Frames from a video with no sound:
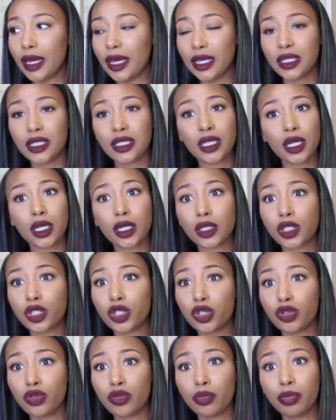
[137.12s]
It took
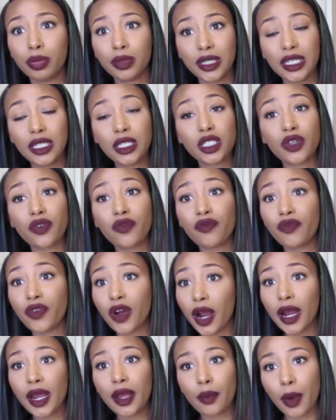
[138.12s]
to bleach
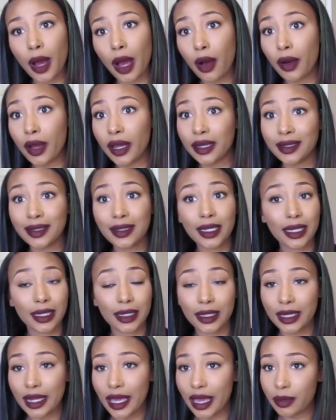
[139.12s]
very well and
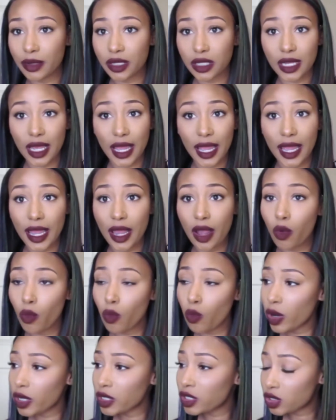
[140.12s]
didn't damage the hair
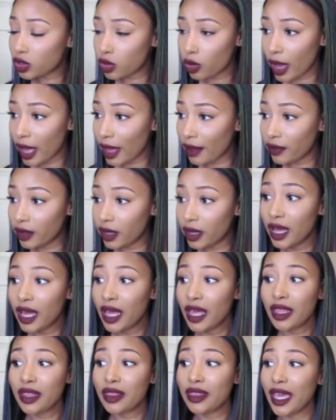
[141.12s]
whatsoever.
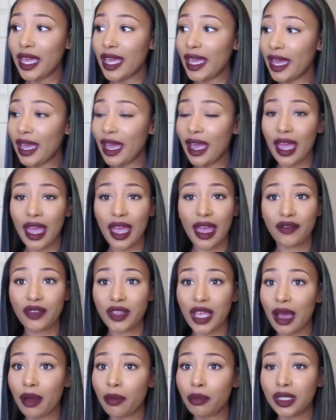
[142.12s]
The hair,
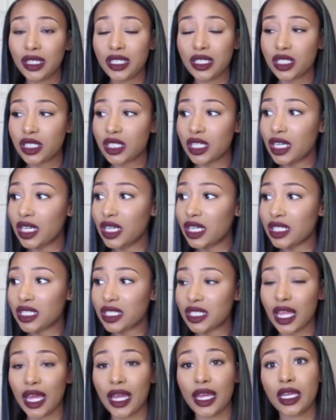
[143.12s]
after I bleached it,
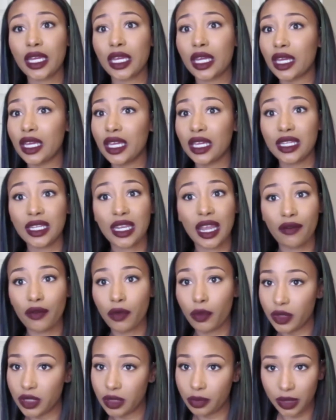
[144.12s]
it's like it
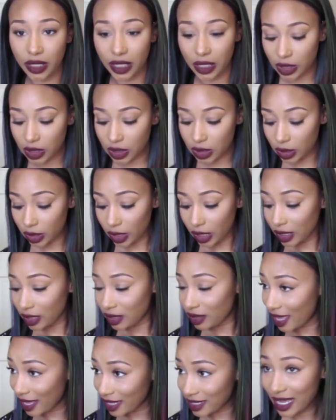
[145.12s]
never was bleached.
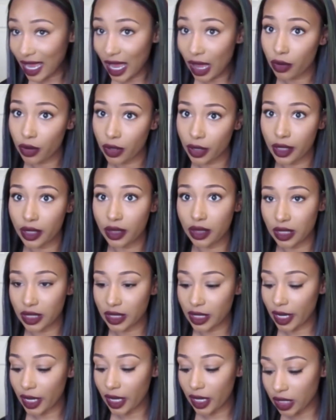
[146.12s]
That's how good
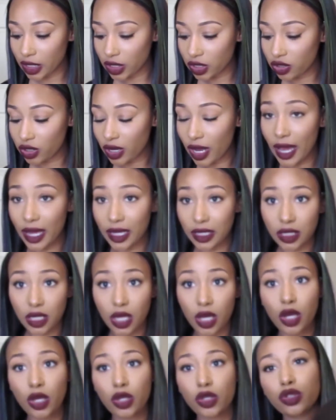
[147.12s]
this hair is, you
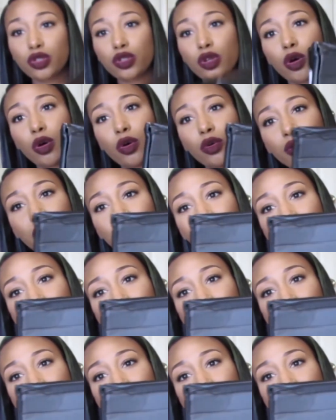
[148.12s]
guys. So